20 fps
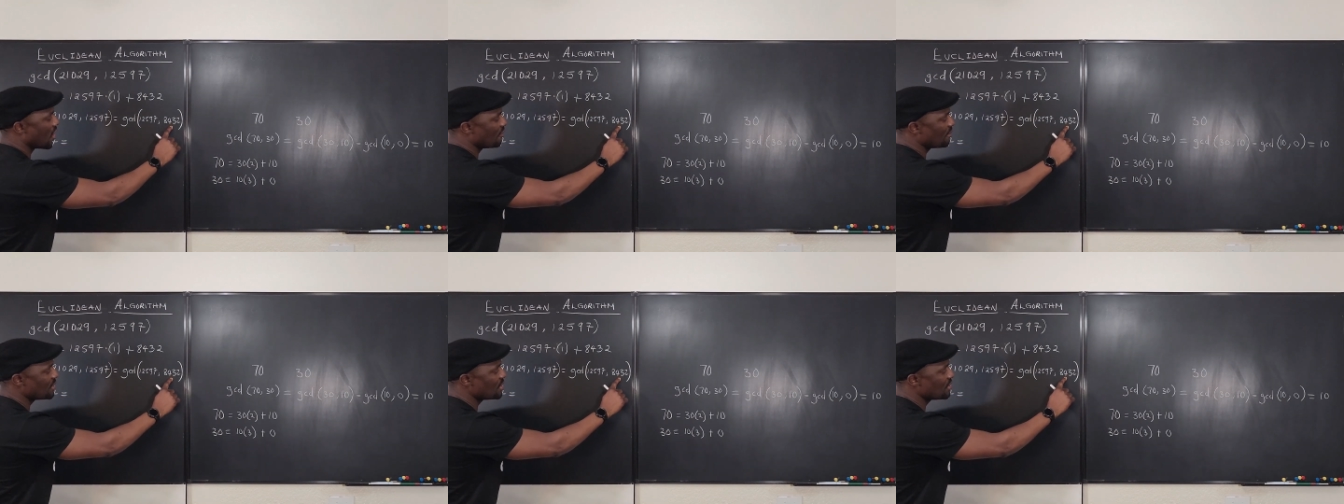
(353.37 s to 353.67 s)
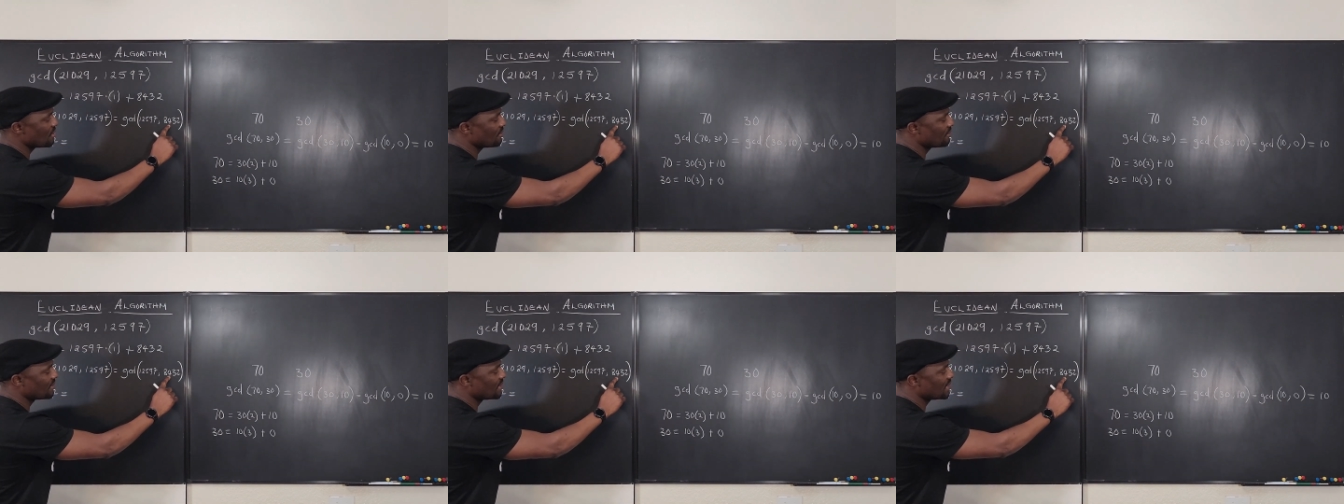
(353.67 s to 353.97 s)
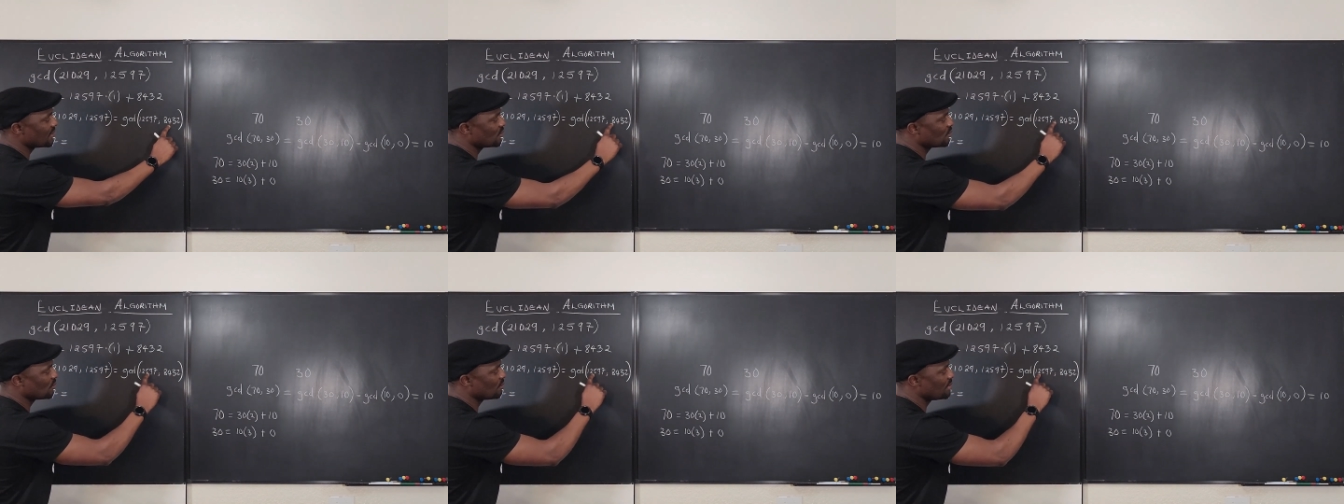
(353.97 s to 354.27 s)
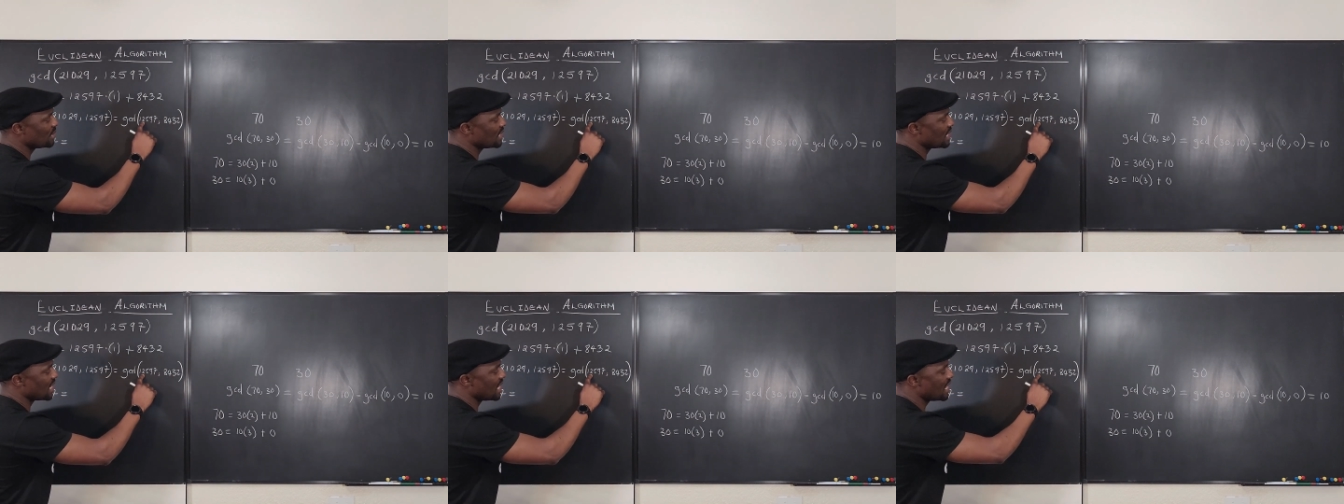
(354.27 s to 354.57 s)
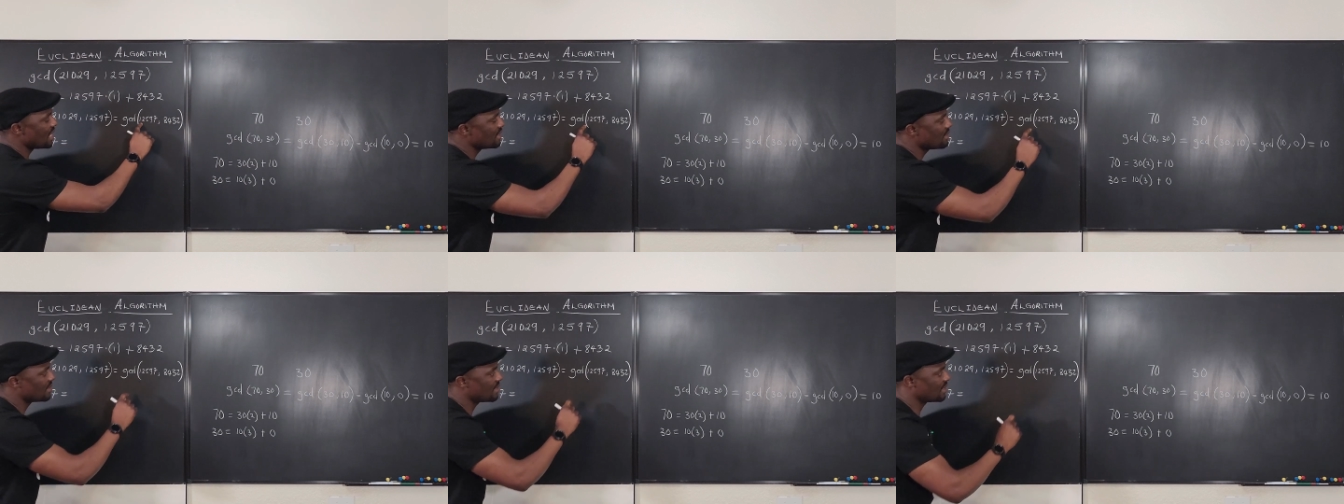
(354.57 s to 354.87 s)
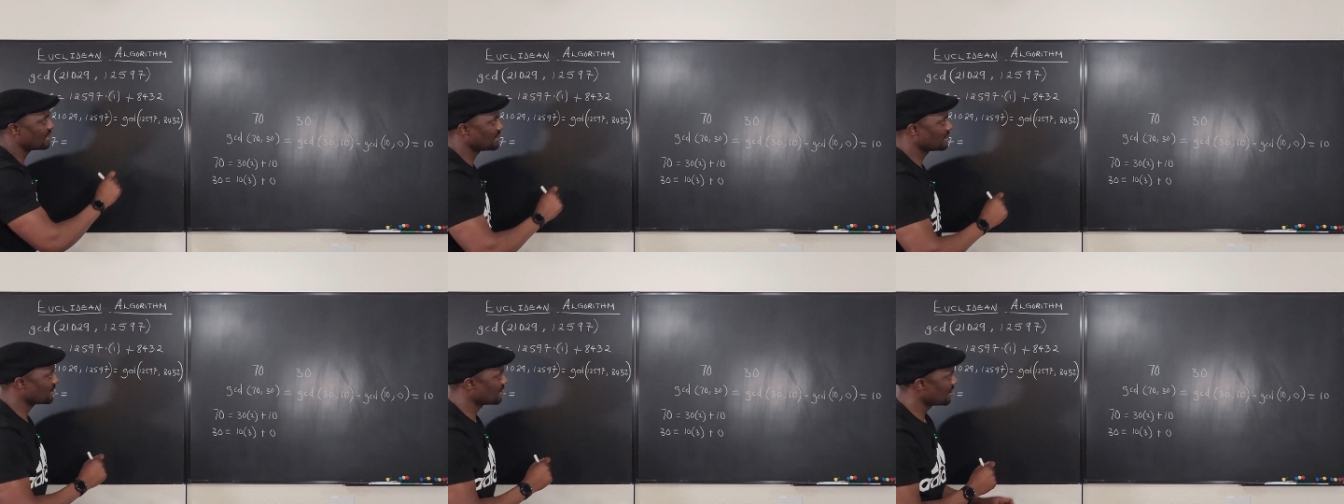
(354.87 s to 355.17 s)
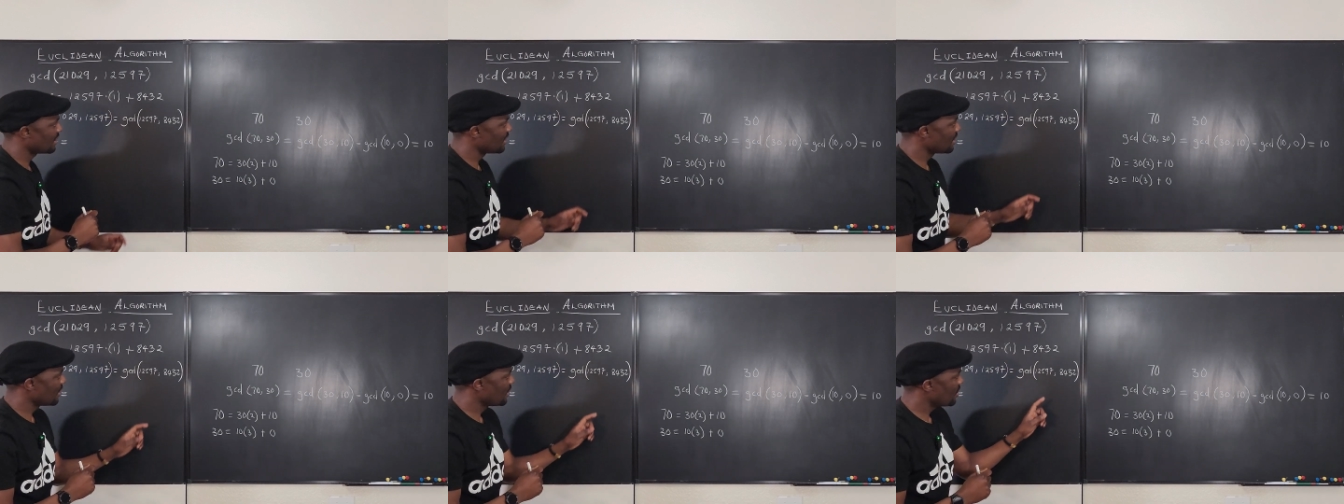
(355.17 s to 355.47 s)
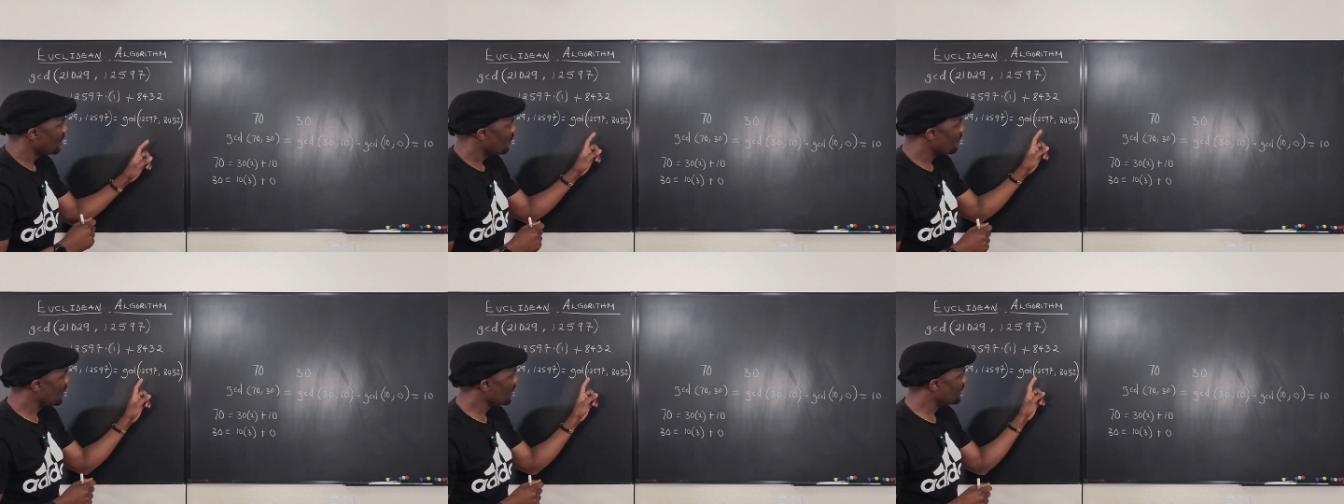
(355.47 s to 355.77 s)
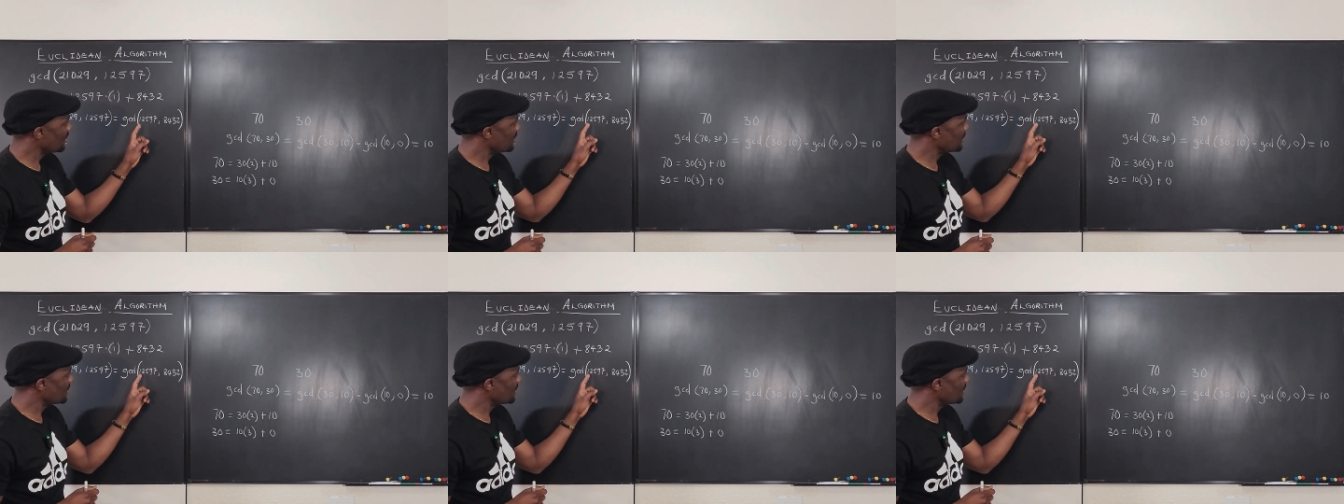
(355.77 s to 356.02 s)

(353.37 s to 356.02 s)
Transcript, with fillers: many of this will be in this? well, this